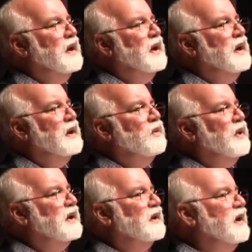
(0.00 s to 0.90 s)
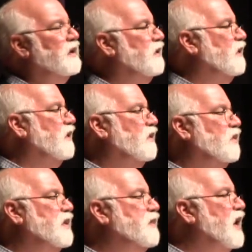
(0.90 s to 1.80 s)
and a week later
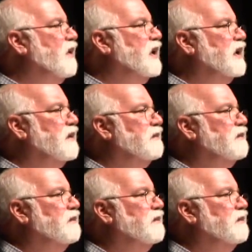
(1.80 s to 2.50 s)
we buried him.